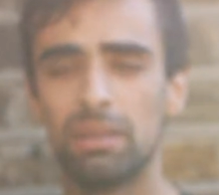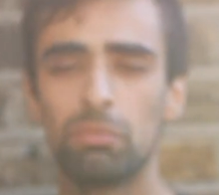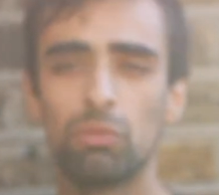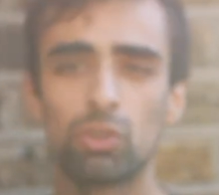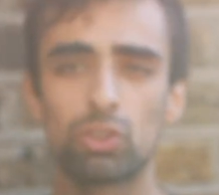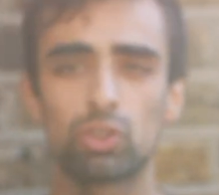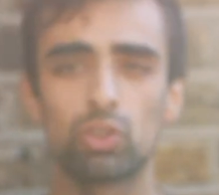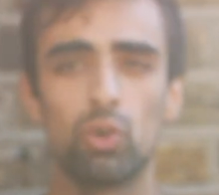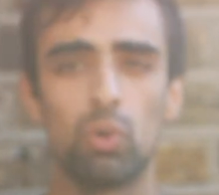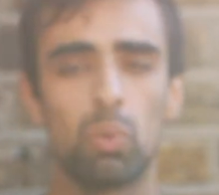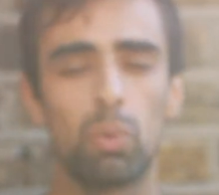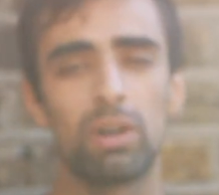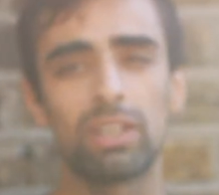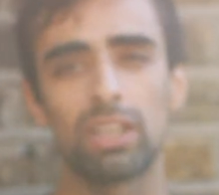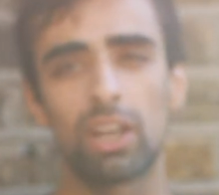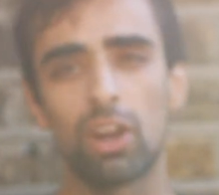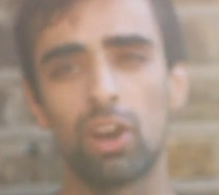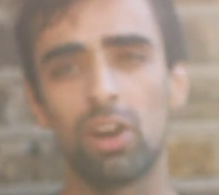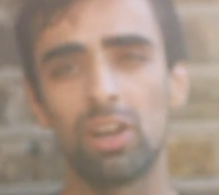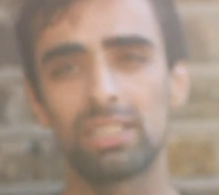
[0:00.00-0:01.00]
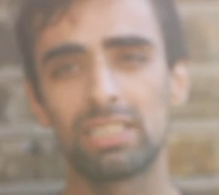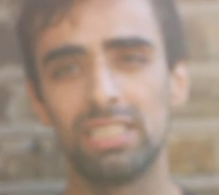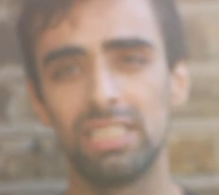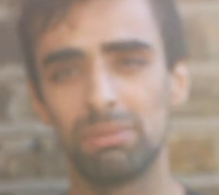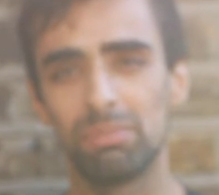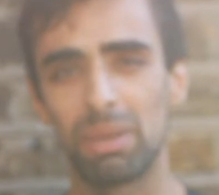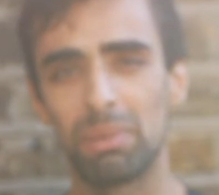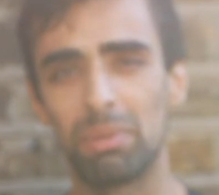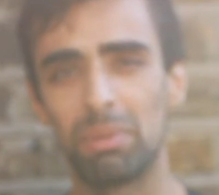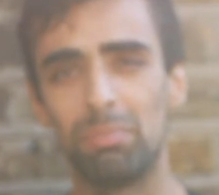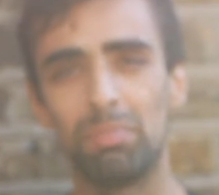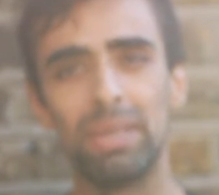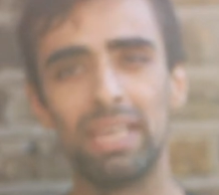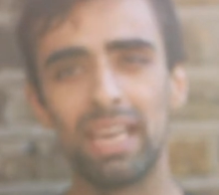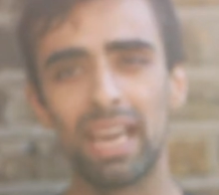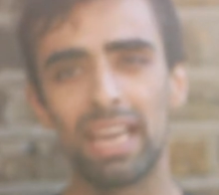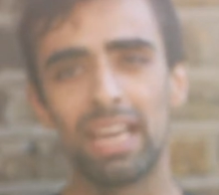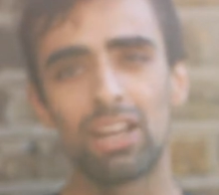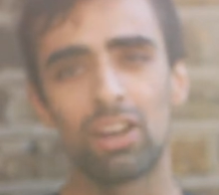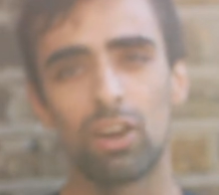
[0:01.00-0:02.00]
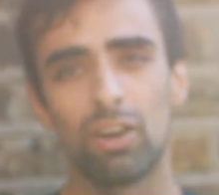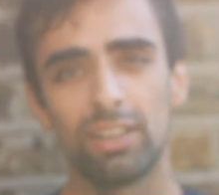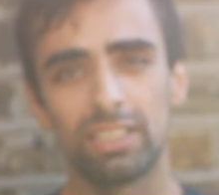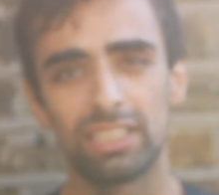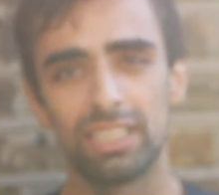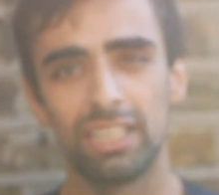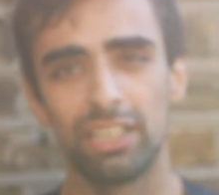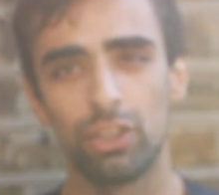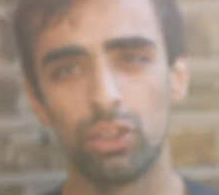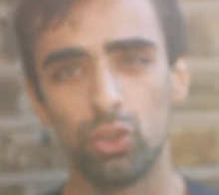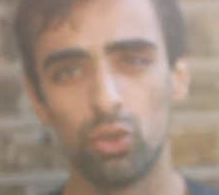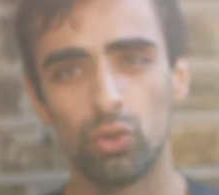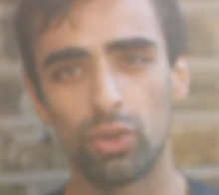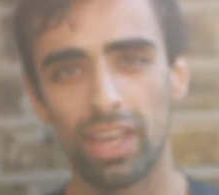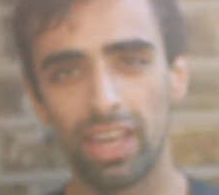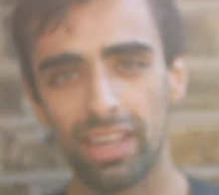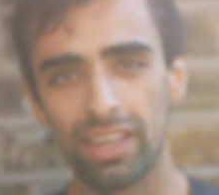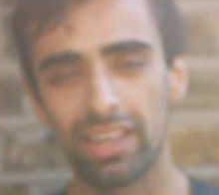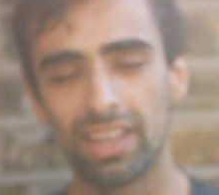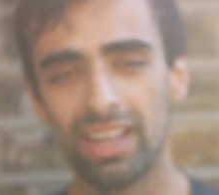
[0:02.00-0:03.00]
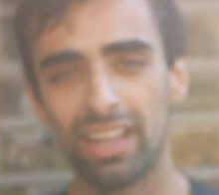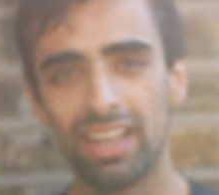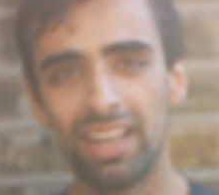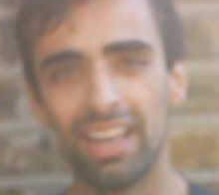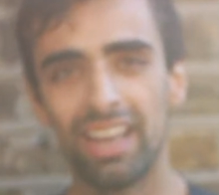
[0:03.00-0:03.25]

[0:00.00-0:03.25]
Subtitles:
I'm not sure what the class is, maybe BA class in the UK,